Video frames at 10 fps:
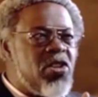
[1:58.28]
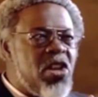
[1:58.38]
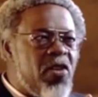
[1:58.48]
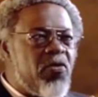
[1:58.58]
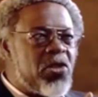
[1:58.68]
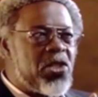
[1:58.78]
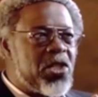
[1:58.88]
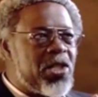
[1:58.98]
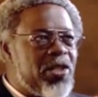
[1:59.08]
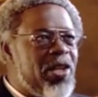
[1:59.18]
has never
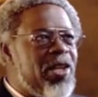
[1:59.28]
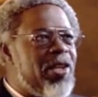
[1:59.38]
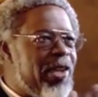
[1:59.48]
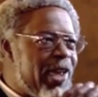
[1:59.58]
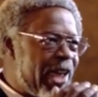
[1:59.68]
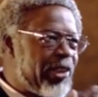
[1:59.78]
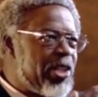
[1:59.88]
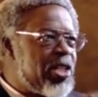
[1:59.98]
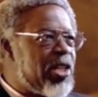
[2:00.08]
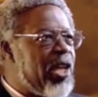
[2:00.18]
existed
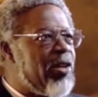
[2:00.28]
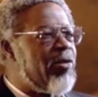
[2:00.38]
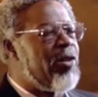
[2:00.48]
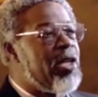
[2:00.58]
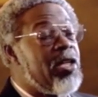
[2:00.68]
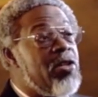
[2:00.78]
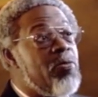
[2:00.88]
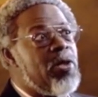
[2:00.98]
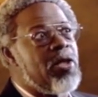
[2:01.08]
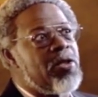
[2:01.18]
at this scale in
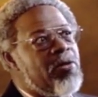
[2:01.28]
human